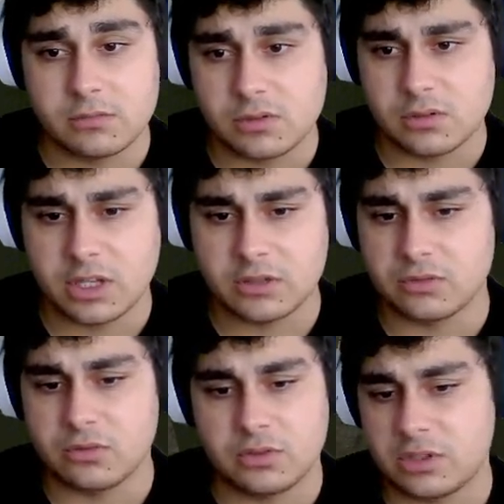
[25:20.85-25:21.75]
So like
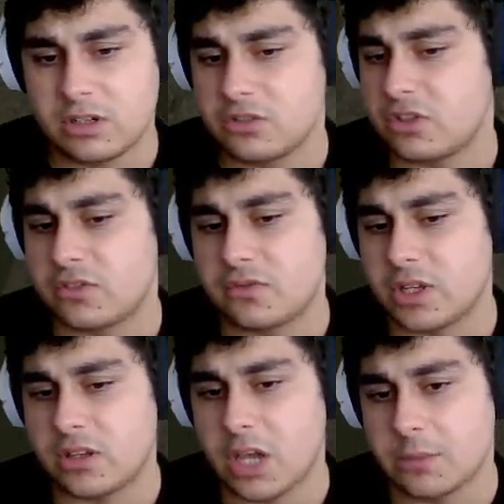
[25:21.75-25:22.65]
there are just three
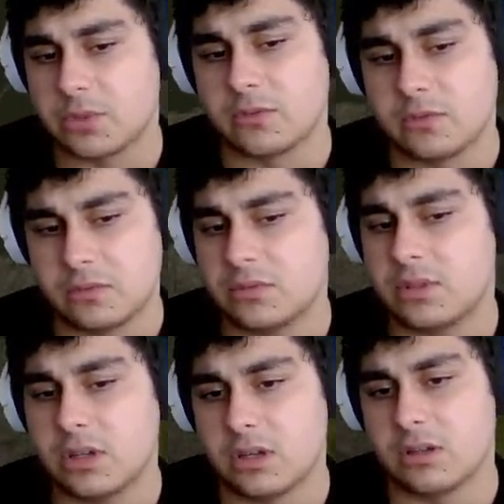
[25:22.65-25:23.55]
types of
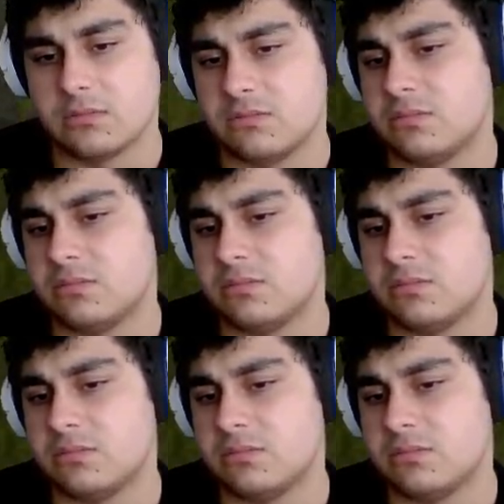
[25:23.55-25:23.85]
um